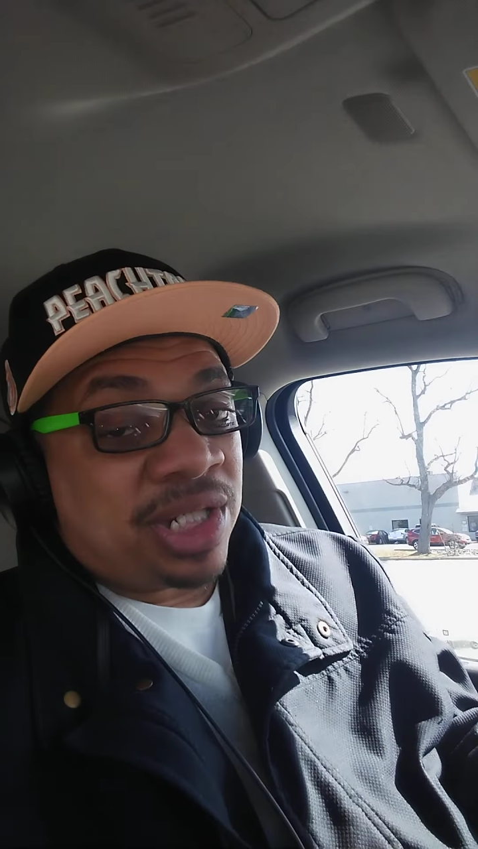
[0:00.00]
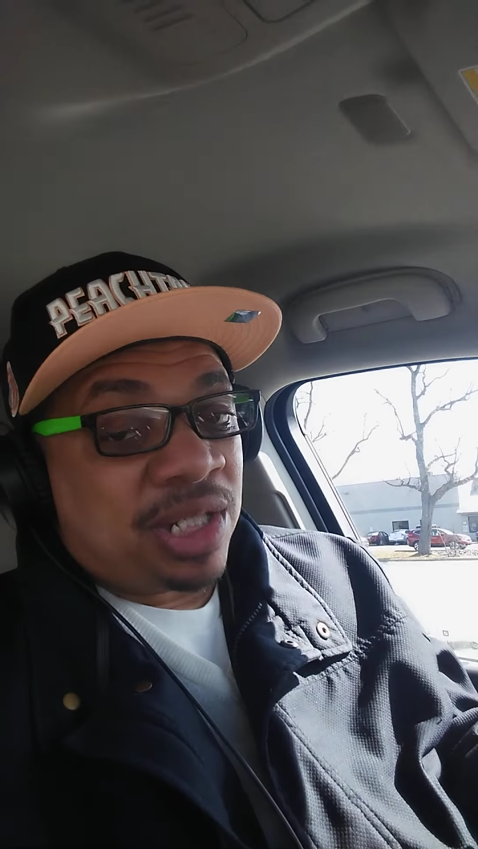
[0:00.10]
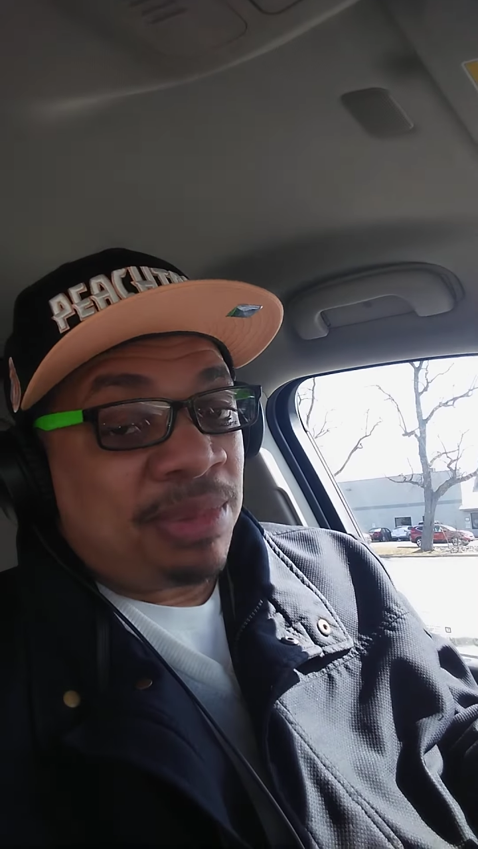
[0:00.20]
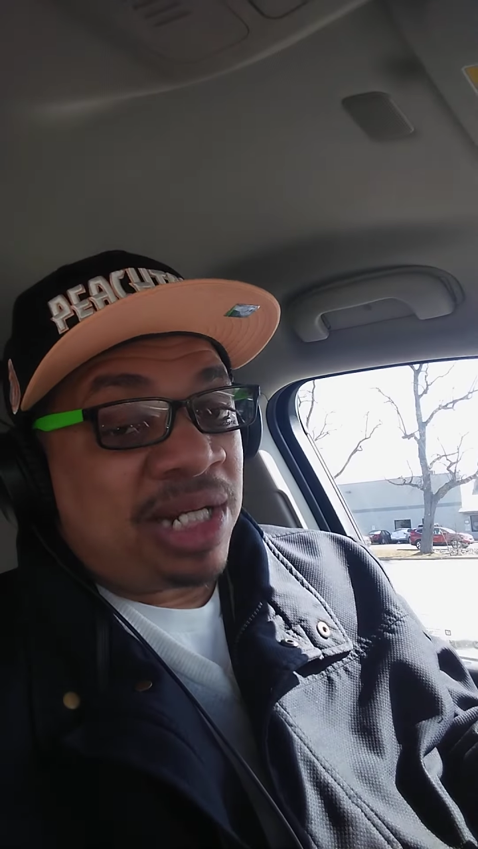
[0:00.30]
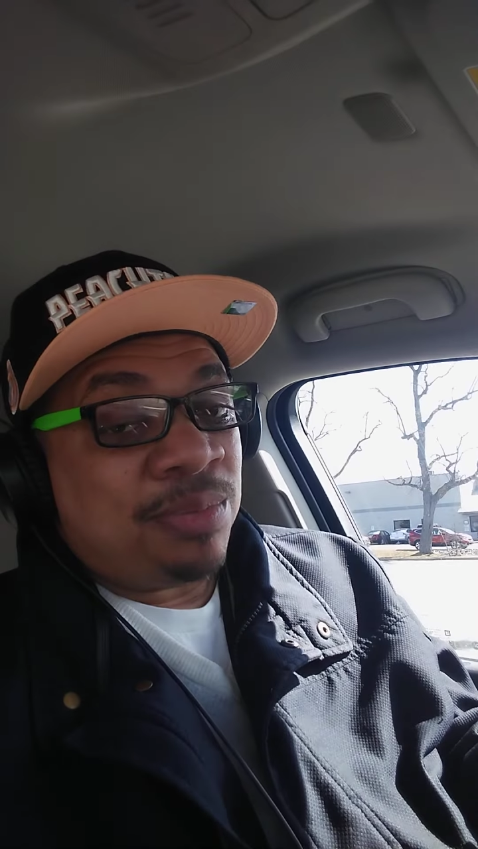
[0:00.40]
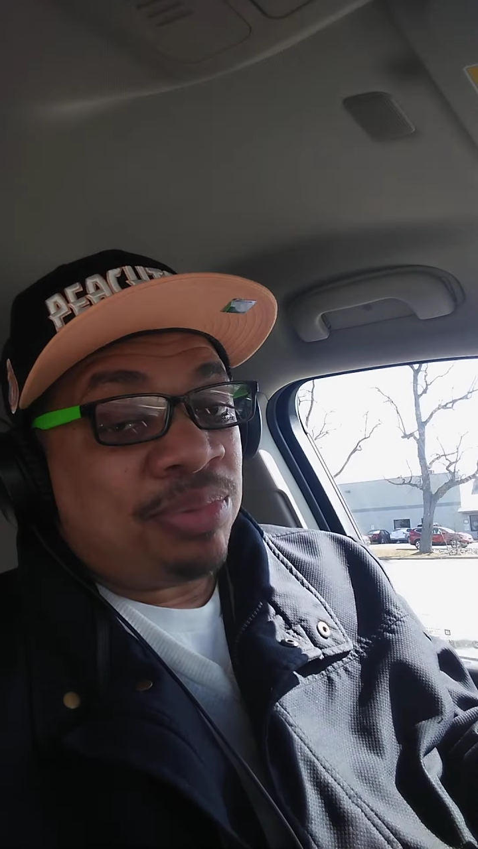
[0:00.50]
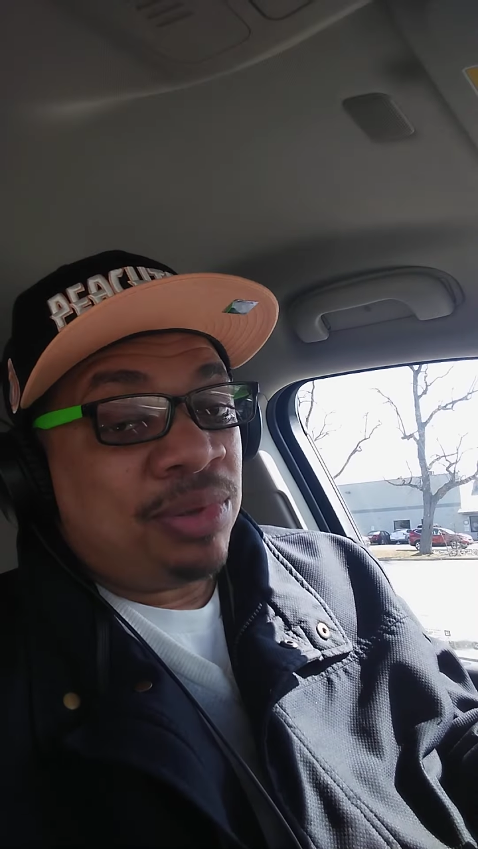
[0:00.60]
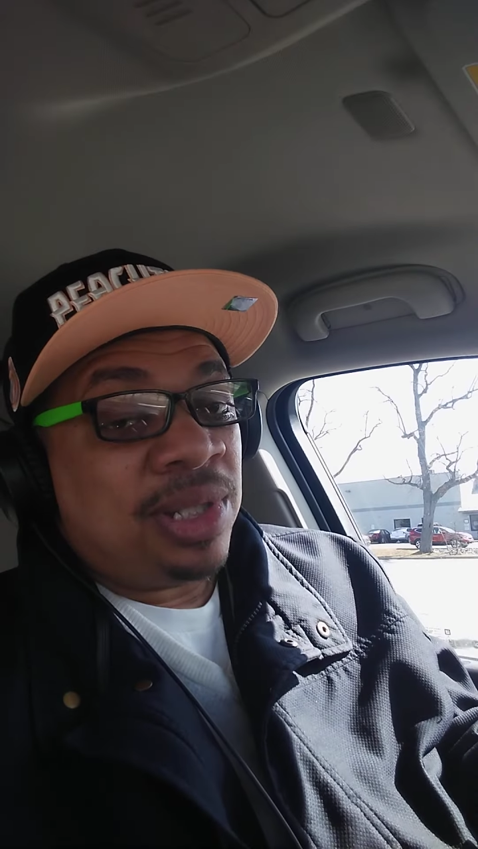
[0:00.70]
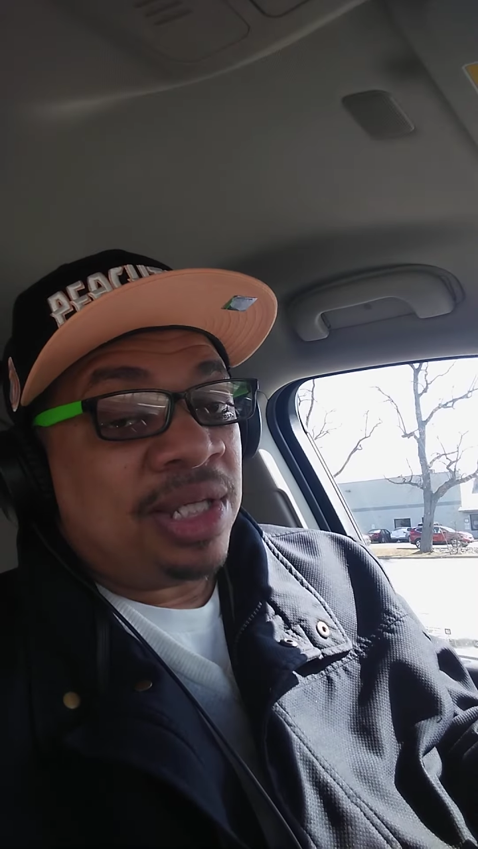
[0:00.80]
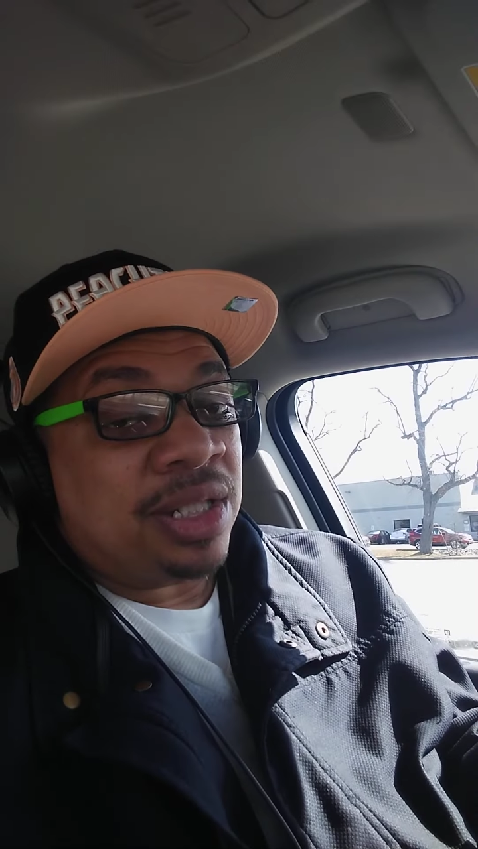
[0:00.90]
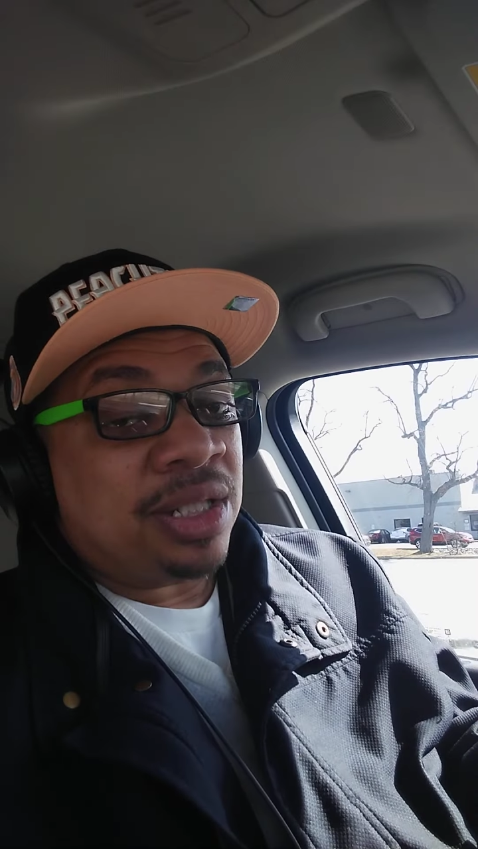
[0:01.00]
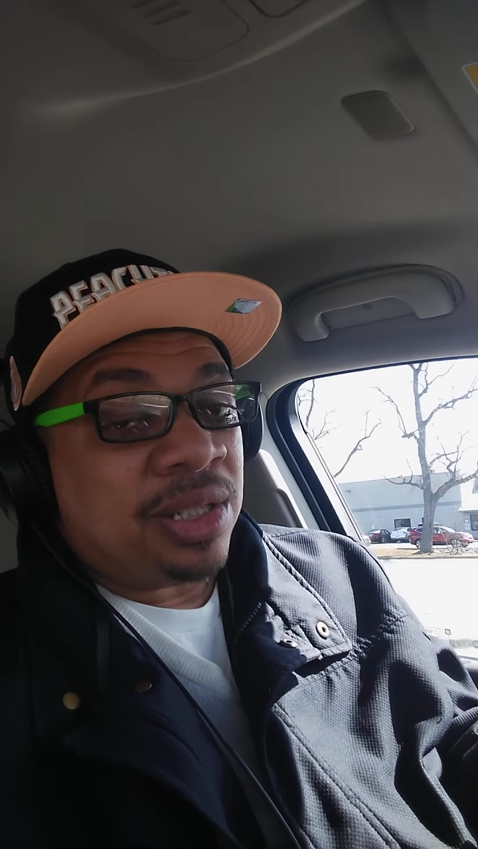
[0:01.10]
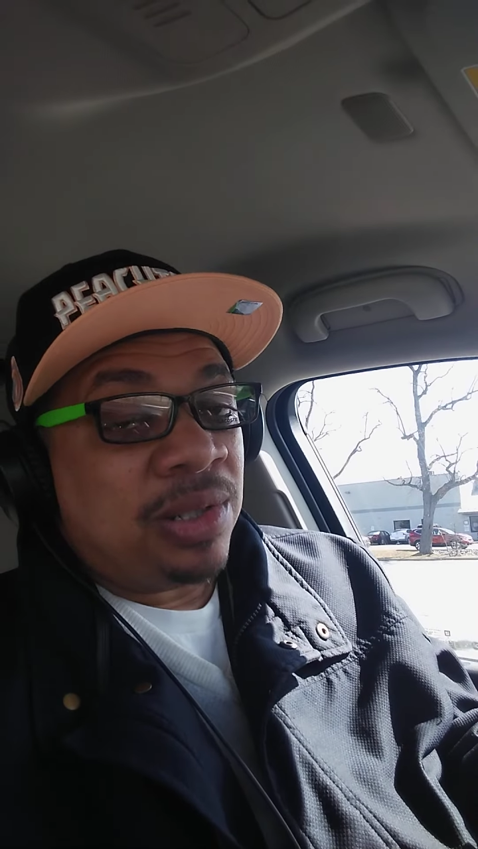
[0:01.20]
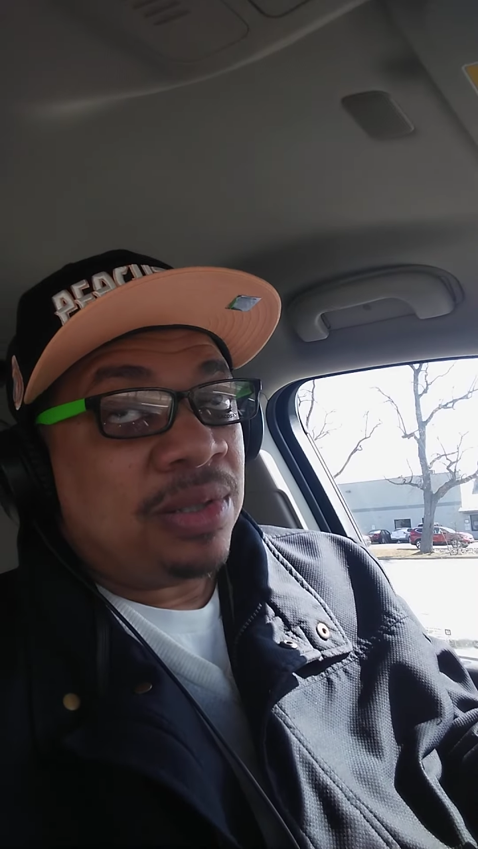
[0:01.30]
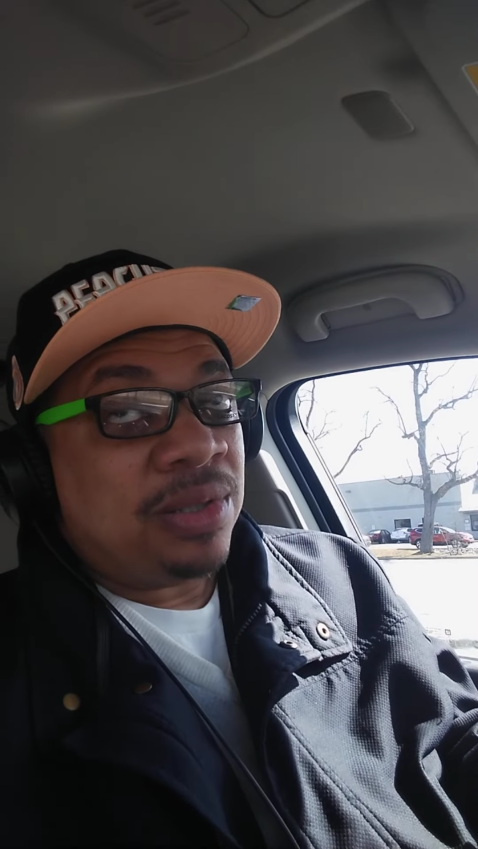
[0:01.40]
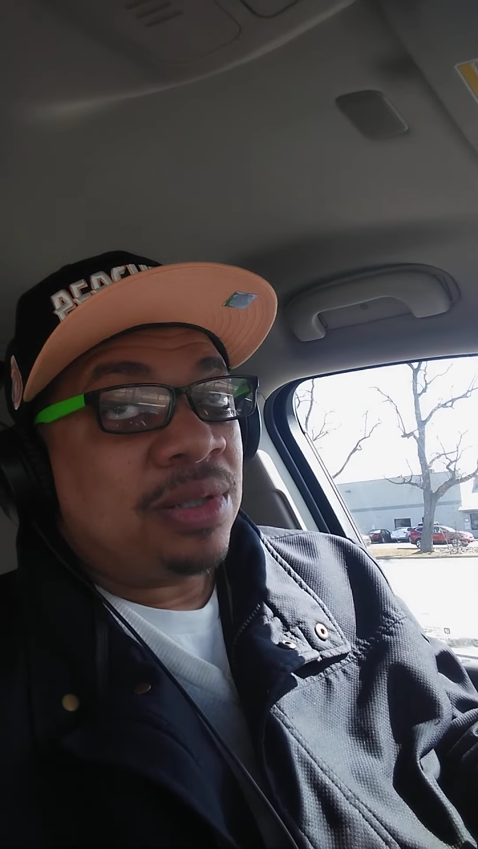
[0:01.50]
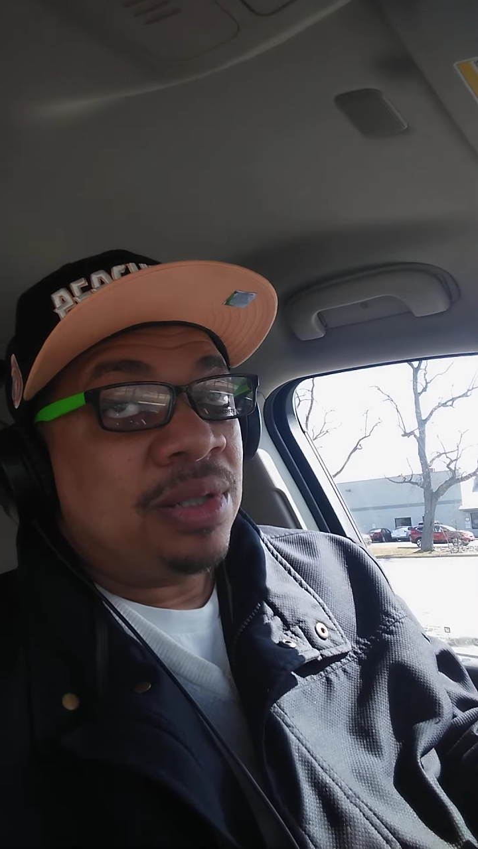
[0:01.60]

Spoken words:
somebody in the pool as assault,